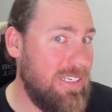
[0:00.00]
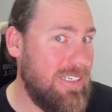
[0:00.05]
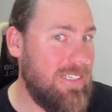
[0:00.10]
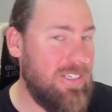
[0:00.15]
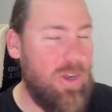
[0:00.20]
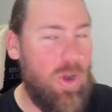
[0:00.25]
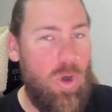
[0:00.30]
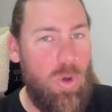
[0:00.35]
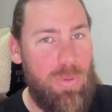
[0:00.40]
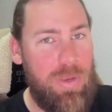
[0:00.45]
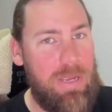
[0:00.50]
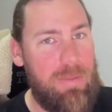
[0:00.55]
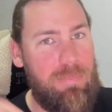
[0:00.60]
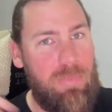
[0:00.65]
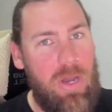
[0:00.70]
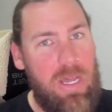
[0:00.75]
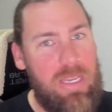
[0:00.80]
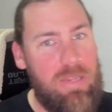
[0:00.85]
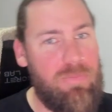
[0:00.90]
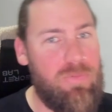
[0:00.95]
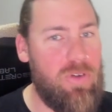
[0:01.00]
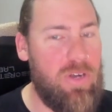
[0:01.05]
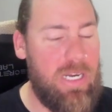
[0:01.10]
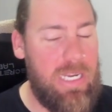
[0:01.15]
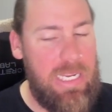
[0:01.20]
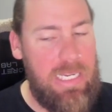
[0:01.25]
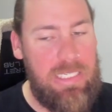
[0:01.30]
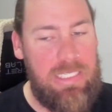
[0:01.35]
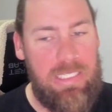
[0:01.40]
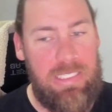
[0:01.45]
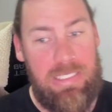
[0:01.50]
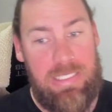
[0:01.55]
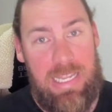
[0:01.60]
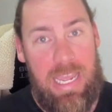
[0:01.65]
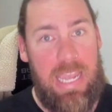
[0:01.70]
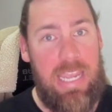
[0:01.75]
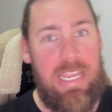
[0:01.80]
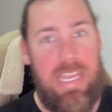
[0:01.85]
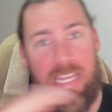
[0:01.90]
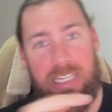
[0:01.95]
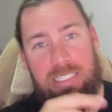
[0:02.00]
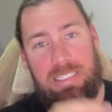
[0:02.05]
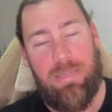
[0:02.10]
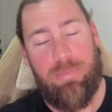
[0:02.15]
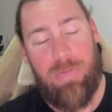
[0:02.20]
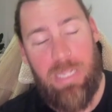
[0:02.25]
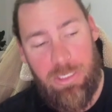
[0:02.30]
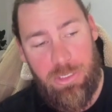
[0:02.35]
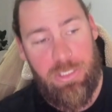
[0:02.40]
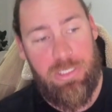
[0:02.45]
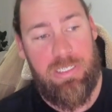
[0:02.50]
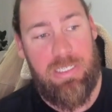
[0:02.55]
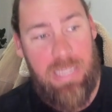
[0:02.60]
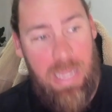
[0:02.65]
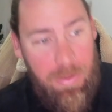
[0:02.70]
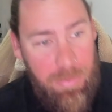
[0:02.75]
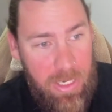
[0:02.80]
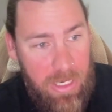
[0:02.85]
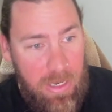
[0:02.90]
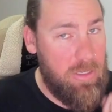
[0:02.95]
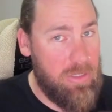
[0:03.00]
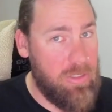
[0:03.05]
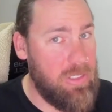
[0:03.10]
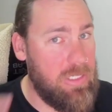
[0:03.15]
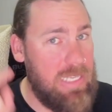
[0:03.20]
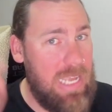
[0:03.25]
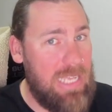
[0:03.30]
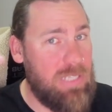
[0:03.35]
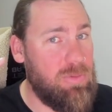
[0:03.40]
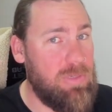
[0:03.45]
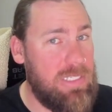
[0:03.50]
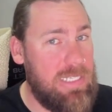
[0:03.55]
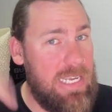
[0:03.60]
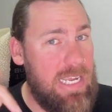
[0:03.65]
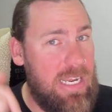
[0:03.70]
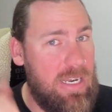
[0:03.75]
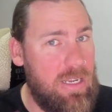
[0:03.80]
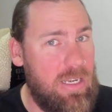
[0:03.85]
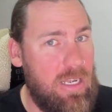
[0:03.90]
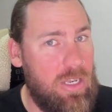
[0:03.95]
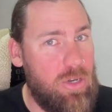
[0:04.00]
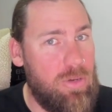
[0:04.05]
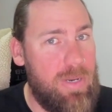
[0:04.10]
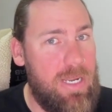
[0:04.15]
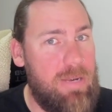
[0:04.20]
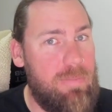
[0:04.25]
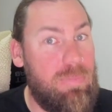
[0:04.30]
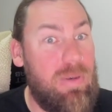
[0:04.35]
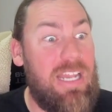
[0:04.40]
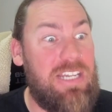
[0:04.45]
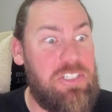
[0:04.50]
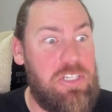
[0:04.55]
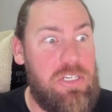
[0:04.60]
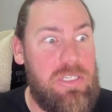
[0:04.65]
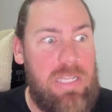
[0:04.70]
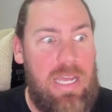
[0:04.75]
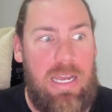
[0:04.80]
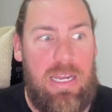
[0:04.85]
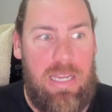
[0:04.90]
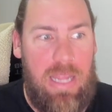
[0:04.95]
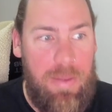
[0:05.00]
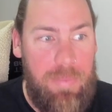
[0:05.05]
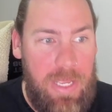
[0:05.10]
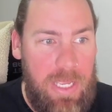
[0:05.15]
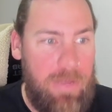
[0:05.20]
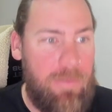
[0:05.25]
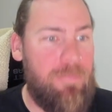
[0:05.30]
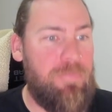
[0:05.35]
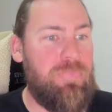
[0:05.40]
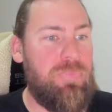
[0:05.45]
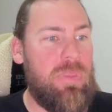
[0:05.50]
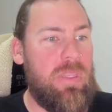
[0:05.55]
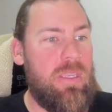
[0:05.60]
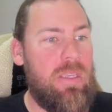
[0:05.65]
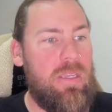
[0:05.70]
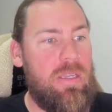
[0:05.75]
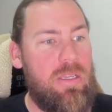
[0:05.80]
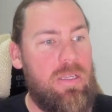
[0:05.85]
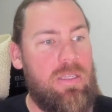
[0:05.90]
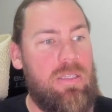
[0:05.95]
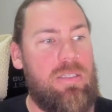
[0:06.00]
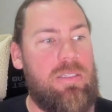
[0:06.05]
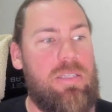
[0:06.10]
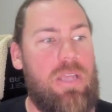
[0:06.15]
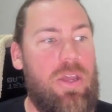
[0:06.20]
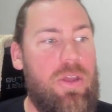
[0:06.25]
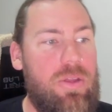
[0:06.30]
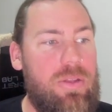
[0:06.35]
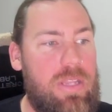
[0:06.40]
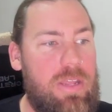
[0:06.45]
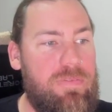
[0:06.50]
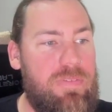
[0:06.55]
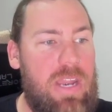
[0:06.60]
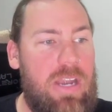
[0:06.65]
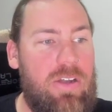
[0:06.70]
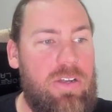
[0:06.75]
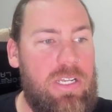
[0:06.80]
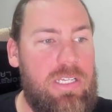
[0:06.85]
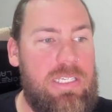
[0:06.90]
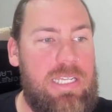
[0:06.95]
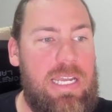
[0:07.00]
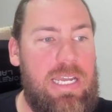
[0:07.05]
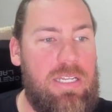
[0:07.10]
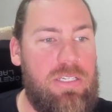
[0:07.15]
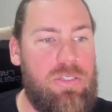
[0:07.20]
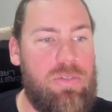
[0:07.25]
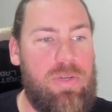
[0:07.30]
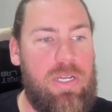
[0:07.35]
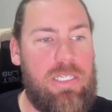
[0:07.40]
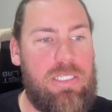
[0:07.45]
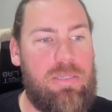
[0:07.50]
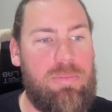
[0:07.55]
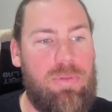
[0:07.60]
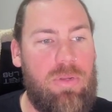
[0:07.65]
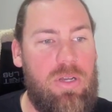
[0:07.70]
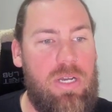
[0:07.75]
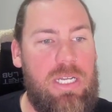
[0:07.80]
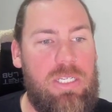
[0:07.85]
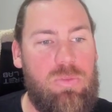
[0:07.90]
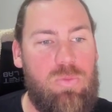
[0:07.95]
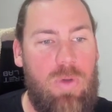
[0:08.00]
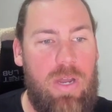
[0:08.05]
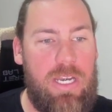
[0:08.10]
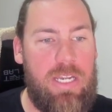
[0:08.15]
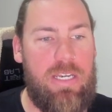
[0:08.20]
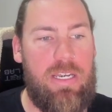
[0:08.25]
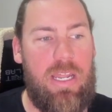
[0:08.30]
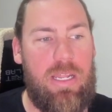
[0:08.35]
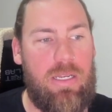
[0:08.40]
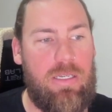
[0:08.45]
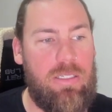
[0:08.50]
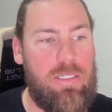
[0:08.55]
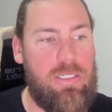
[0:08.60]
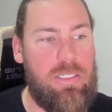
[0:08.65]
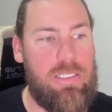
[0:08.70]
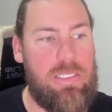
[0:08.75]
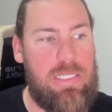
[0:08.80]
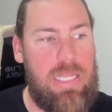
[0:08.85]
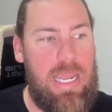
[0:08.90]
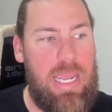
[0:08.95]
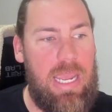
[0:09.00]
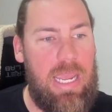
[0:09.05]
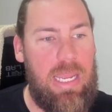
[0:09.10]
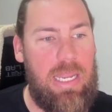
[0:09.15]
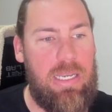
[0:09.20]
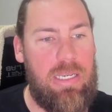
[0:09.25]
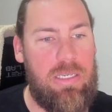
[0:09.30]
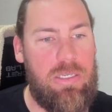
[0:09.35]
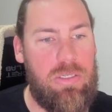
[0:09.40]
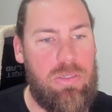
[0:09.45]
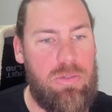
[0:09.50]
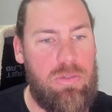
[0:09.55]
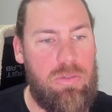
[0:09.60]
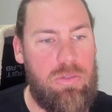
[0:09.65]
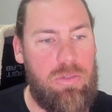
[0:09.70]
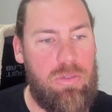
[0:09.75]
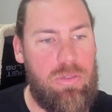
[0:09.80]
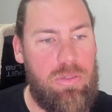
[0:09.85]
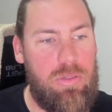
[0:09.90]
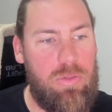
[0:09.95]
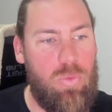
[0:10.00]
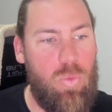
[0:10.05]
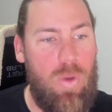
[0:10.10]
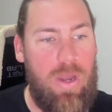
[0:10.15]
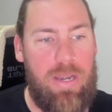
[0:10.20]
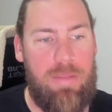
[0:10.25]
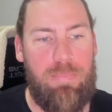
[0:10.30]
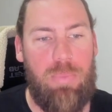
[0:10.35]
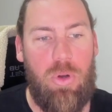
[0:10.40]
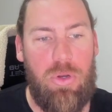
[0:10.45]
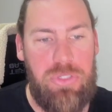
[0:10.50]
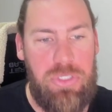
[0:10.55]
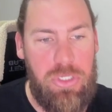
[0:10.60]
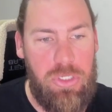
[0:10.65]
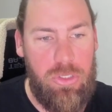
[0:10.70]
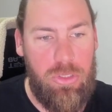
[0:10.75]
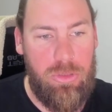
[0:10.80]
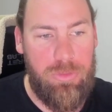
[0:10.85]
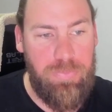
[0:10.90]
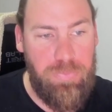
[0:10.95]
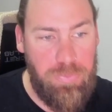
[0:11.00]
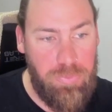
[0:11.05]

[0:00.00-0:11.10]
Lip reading: or we can buy them for our kids and say, yes, the plushies are coming, because as we see in a little bit, plushies are coming. So they've narrowed it down to our suppliers, one in Netherlands and one in Portugal.